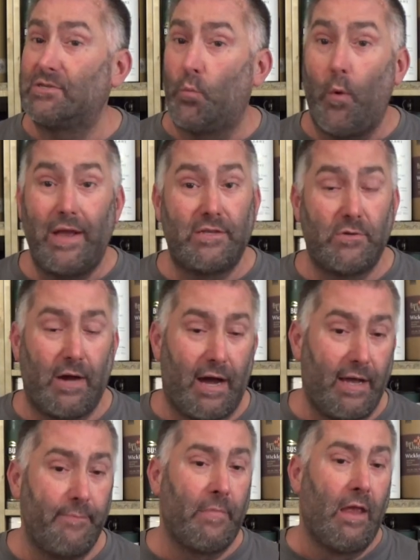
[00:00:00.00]
way too
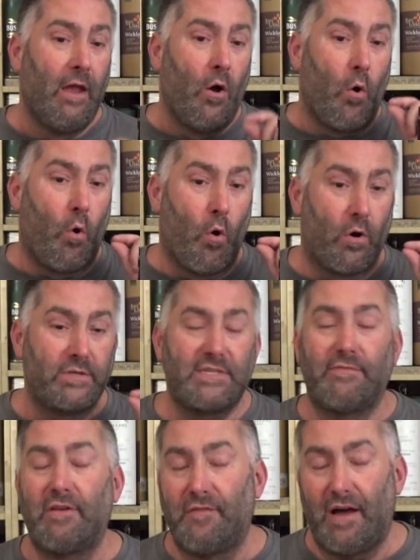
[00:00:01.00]
high, or
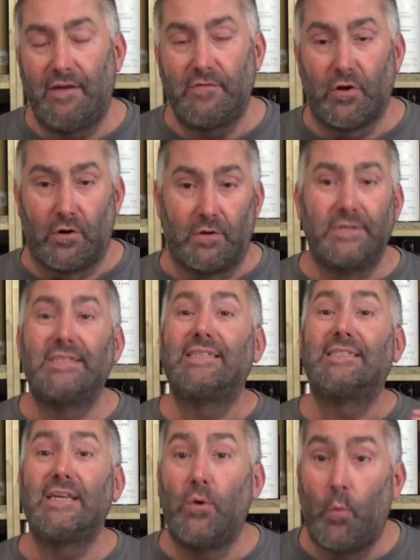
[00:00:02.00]
75 euros,
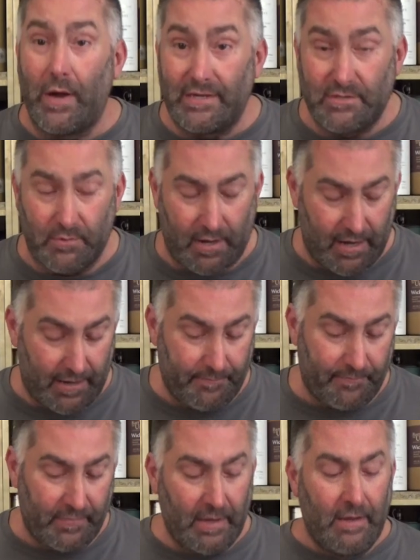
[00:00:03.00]
still way too high.
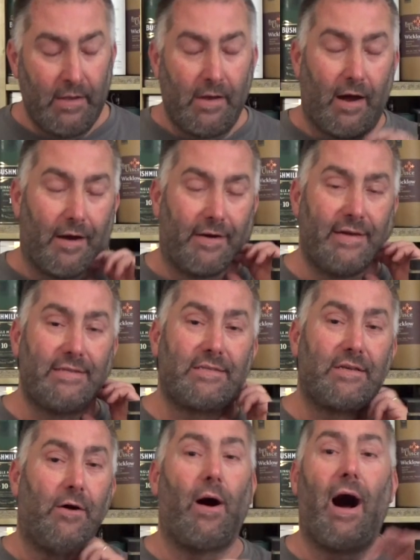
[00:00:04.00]
All right,
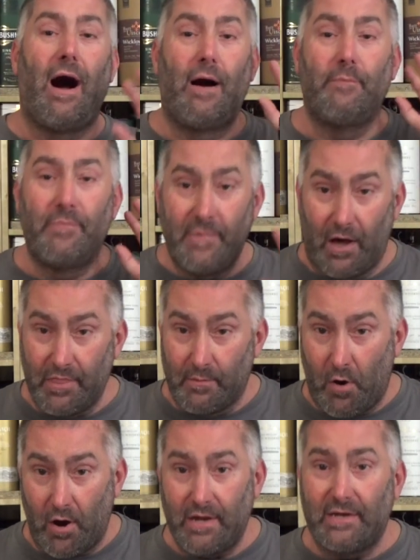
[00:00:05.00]
so um, on the
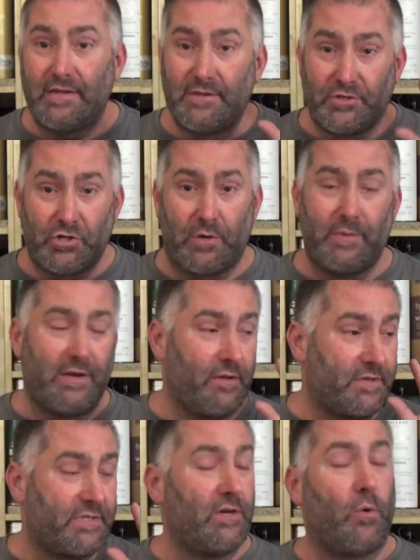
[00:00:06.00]
market in the Germany,
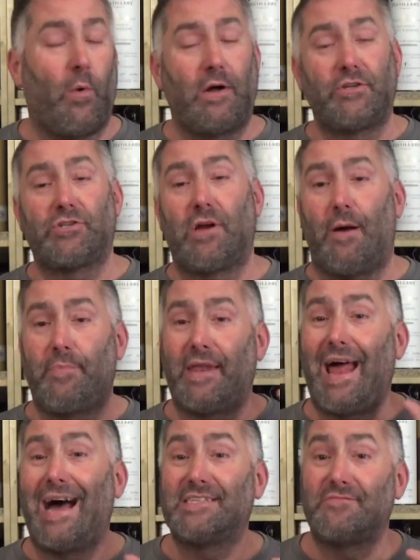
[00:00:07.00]
there's still one shop that
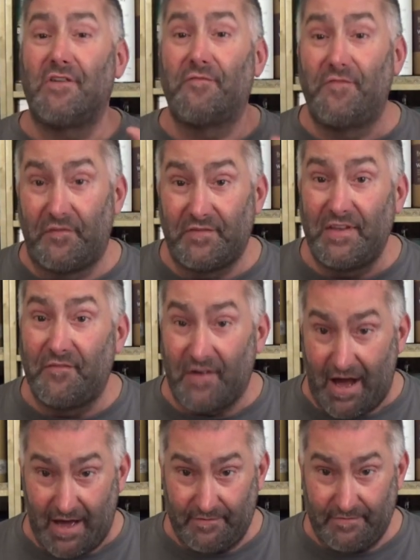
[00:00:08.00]
has it for
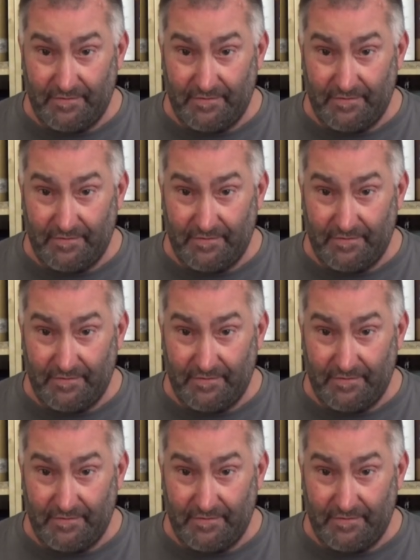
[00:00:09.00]
55.